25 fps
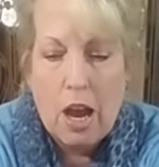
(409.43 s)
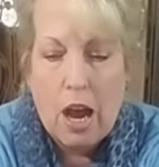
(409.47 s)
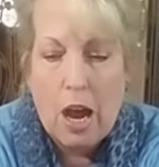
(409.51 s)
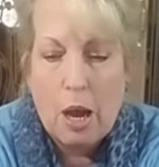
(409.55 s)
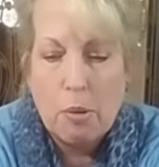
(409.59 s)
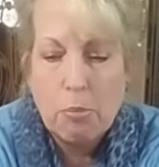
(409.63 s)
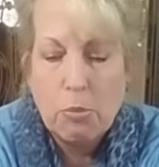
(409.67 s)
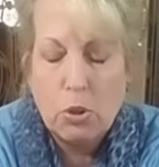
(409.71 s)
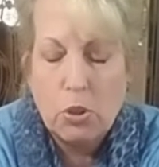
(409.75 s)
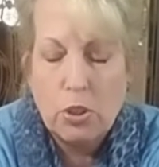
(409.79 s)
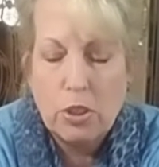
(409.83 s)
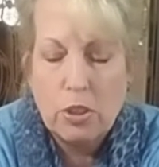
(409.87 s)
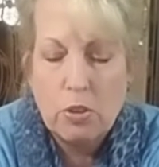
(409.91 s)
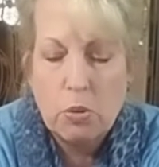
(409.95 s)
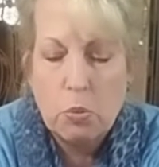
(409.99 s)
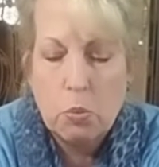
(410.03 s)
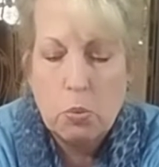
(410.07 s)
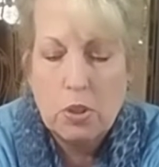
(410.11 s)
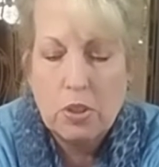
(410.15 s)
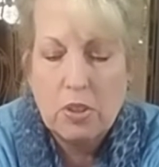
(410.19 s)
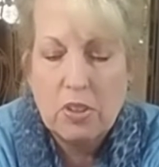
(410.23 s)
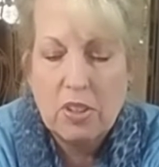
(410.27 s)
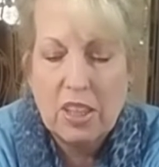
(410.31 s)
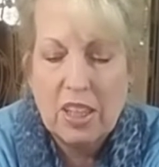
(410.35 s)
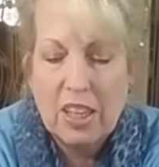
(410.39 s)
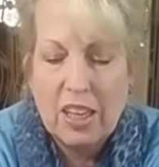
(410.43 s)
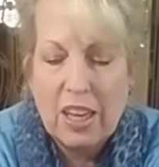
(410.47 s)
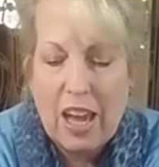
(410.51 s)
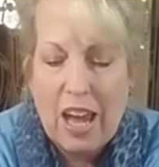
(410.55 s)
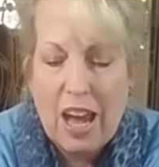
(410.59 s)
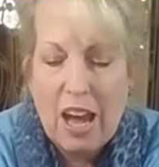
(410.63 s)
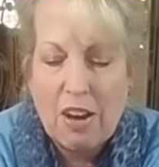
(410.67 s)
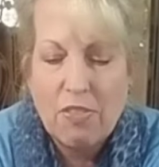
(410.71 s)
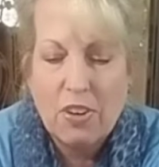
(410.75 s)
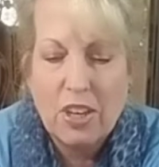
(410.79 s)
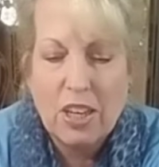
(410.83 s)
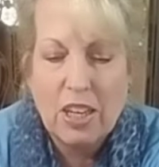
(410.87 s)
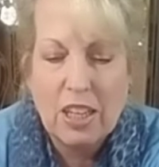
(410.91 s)
I'm going to want to
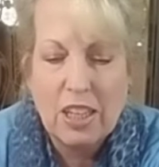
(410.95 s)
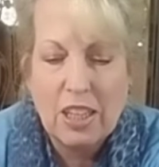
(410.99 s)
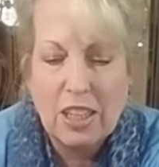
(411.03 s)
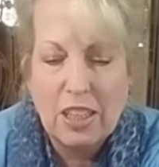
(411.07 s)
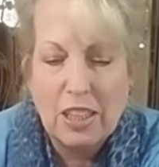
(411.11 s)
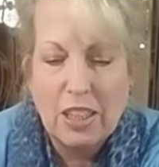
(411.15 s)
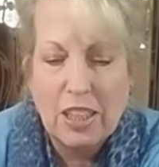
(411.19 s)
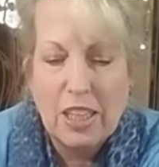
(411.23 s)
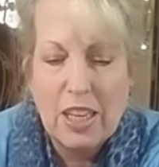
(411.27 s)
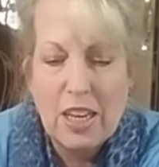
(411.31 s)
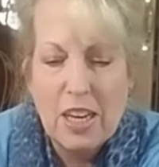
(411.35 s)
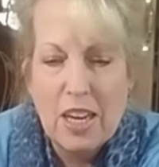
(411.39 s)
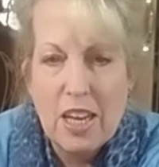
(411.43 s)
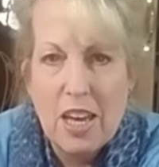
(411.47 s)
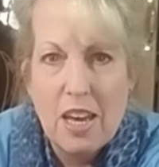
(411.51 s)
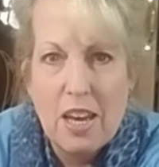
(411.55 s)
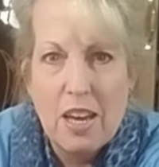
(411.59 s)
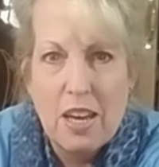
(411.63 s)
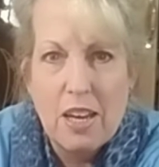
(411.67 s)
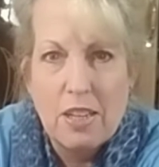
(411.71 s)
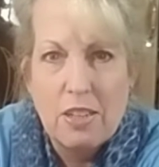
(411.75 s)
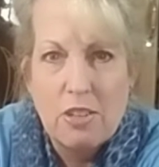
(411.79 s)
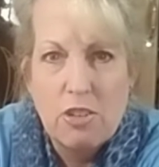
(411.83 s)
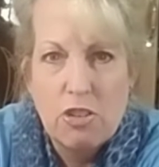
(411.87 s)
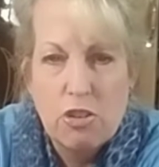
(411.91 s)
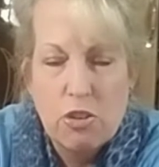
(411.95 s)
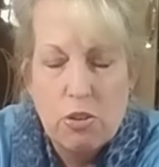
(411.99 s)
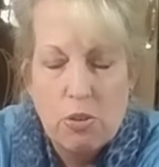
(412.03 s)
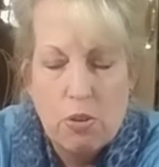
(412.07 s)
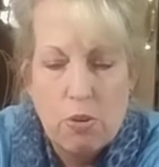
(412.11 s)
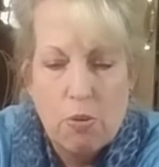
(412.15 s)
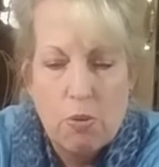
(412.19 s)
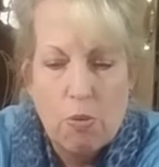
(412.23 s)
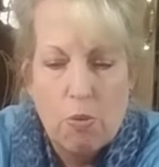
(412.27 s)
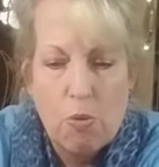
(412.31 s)
have a clean edge